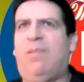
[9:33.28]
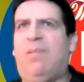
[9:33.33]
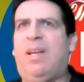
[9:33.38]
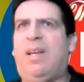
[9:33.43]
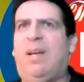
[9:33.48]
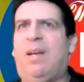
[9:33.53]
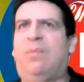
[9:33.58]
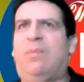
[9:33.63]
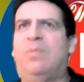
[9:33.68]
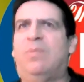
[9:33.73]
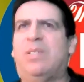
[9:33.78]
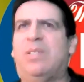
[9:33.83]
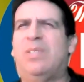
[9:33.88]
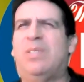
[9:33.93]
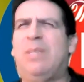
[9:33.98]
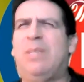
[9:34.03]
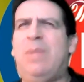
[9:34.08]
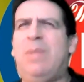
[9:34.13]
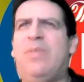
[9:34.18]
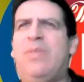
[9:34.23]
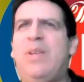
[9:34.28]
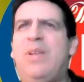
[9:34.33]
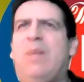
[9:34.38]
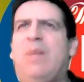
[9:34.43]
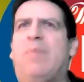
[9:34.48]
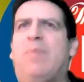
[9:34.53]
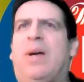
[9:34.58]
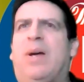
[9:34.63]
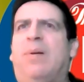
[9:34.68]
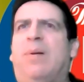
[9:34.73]
Wow. So something to
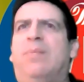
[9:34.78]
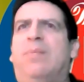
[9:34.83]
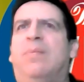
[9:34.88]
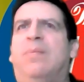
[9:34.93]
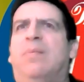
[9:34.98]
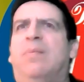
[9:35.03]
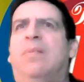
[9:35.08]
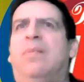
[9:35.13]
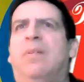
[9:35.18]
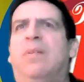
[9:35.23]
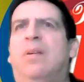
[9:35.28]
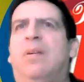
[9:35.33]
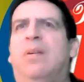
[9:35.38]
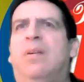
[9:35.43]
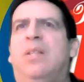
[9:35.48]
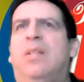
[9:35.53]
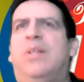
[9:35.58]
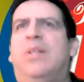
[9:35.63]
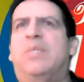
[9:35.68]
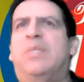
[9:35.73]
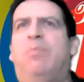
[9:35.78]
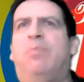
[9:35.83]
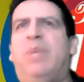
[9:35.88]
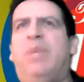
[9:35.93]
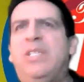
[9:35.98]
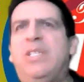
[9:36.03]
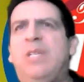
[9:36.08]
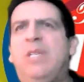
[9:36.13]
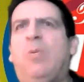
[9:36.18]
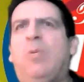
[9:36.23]
think about. This
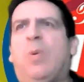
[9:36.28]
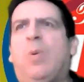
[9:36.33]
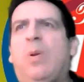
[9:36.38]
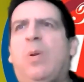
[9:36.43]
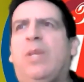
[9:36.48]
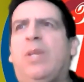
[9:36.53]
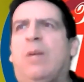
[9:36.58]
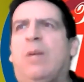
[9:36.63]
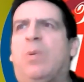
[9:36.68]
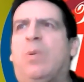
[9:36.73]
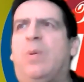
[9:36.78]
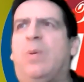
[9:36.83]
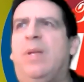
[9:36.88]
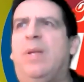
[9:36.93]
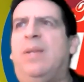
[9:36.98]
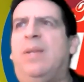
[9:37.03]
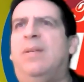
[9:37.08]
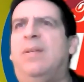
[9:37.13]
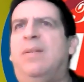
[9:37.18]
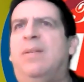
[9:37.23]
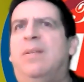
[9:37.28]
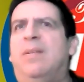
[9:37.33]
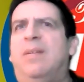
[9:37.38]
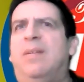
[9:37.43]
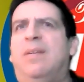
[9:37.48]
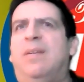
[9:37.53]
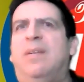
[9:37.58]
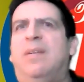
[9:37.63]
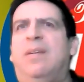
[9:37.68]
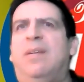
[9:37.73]
busy world that we're in.
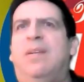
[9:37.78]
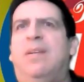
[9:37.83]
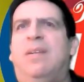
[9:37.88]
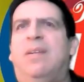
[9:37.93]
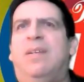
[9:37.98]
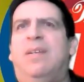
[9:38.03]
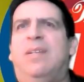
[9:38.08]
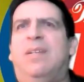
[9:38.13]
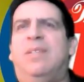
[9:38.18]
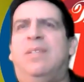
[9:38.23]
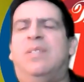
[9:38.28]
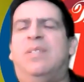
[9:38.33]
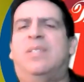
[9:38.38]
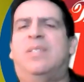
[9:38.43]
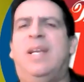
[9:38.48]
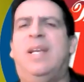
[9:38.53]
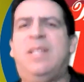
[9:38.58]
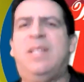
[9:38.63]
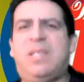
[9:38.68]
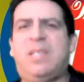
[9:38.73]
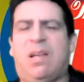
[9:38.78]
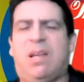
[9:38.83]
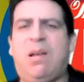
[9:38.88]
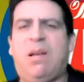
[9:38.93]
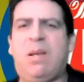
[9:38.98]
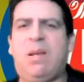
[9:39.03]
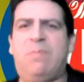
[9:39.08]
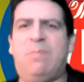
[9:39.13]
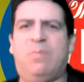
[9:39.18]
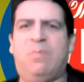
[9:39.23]
To take the
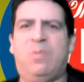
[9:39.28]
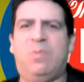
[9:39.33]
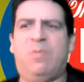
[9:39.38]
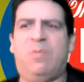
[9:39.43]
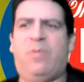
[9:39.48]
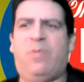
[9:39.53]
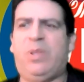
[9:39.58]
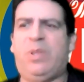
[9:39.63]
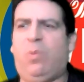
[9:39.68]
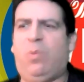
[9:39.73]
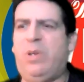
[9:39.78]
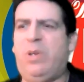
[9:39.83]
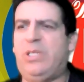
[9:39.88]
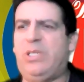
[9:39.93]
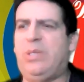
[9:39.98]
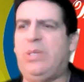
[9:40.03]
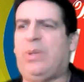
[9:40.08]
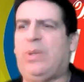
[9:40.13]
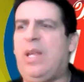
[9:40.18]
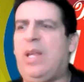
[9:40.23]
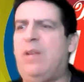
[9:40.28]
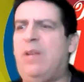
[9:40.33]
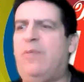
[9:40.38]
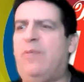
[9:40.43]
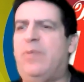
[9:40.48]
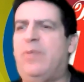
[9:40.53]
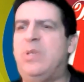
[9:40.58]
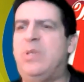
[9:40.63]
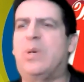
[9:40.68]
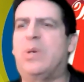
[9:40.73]
time for the ones you
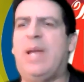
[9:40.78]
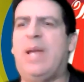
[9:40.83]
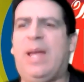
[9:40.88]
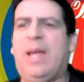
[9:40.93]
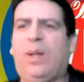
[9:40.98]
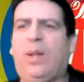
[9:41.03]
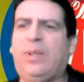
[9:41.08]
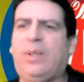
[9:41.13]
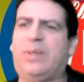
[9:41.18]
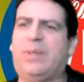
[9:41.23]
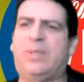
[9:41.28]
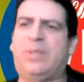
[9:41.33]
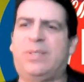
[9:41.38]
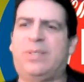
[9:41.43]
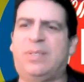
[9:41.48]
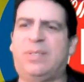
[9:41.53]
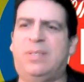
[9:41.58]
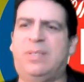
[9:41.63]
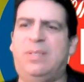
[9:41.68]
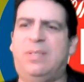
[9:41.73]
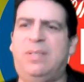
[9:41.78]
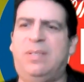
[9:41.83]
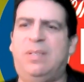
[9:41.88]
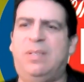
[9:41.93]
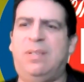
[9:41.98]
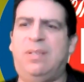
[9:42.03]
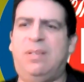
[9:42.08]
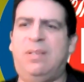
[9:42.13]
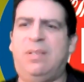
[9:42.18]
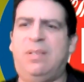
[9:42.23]
love, your elders,
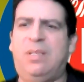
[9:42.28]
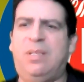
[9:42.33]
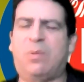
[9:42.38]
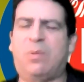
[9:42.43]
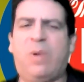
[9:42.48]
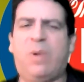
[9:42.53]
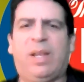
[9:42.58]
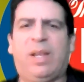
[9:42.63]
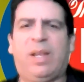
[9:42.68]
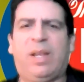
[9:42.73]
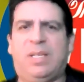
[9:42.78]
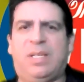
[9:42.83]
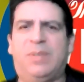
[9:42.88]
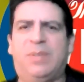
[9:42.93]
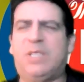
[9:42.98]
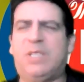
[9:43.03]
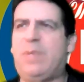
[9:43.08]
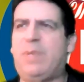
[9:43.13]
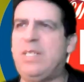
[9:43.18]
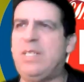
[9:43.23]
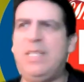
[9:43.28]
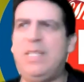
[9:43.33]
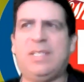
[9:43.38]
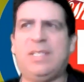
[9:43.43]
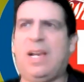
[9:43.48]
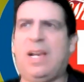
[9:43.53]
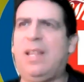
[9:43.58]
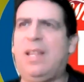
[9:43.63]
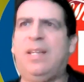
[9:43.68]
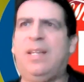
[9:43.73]
your relatives, especially
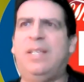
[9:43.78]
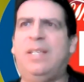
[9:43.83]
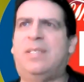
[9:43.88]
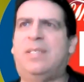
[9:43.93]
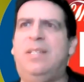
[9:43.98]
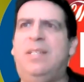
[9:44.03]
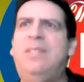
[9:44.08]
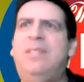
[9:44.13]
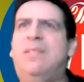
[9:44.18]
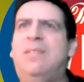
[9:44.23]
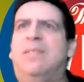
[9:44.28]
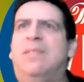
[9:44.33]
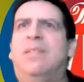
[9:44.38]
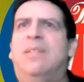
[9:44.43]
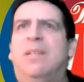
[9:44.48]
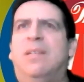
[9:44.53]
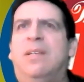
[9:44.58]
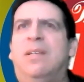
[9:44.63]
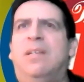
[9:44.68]
this holiday season,